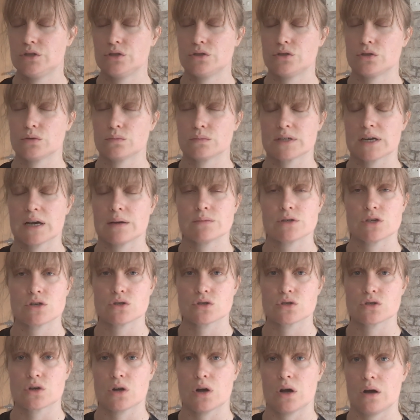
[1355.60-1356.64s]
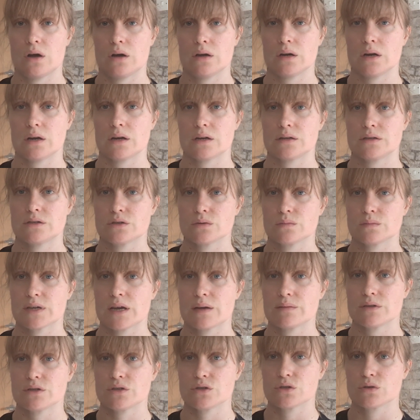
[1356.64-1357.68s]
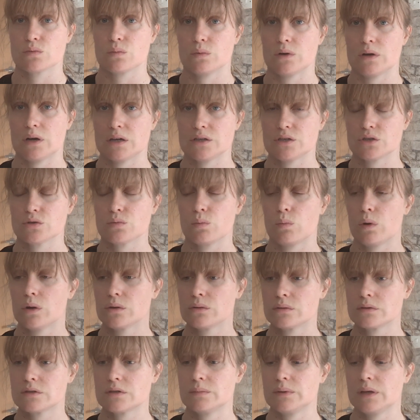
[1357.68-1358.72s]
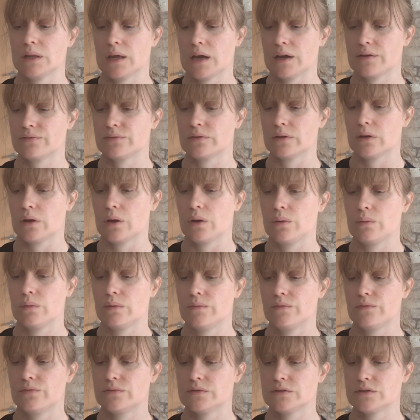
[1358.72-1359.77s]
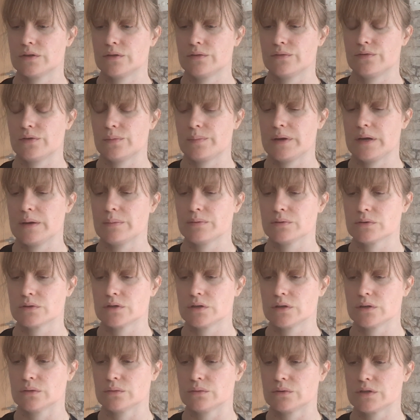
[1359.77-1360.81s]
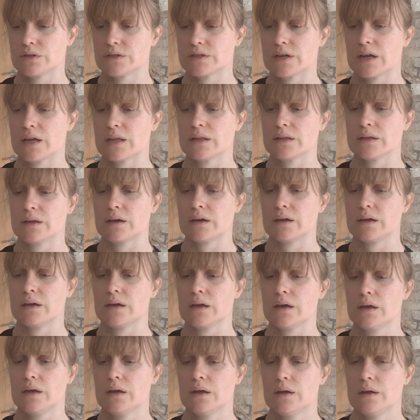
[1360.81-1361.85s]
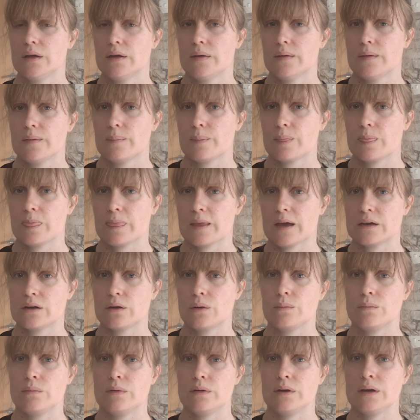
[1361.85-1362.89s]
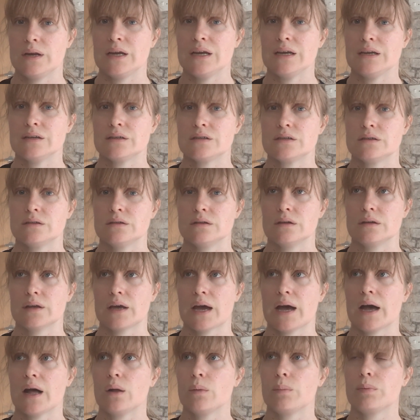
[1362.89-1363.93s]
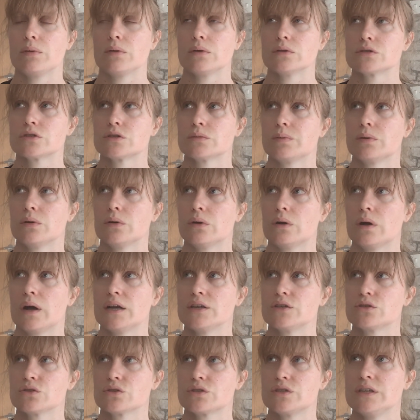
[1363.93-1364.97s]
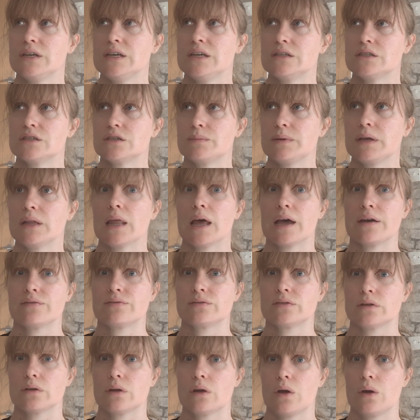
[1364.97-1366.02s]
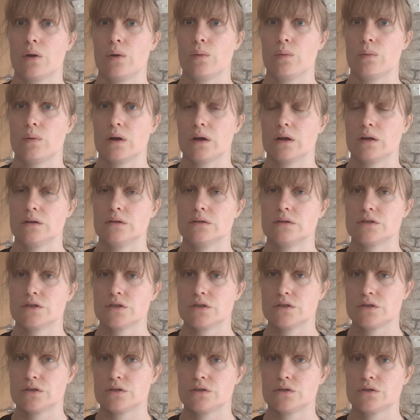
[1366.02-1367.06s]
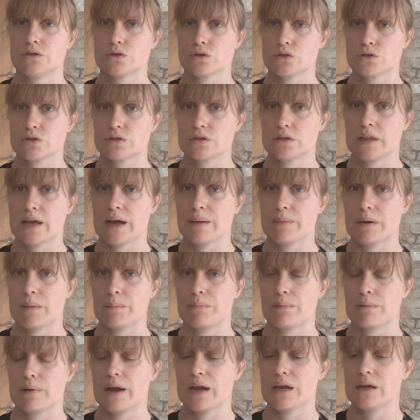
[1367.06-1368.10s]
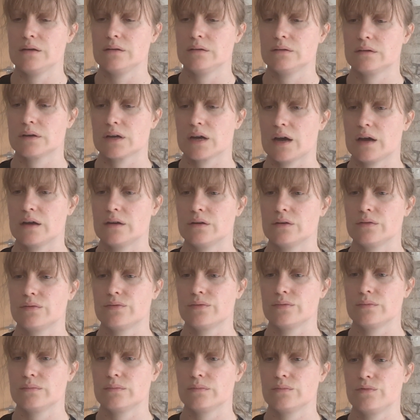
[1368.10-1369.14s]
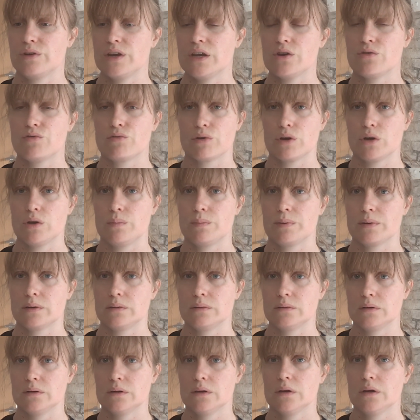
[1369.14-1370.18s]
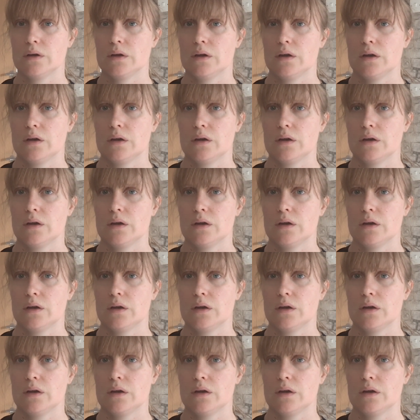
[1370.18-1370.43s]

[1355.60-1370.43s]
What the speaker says: sometimes I just can't, and sometimes I just want to be left alone, and for people to understand, like, I don't need help or support, I just need to be left alone and to just let my brain kind of regroup and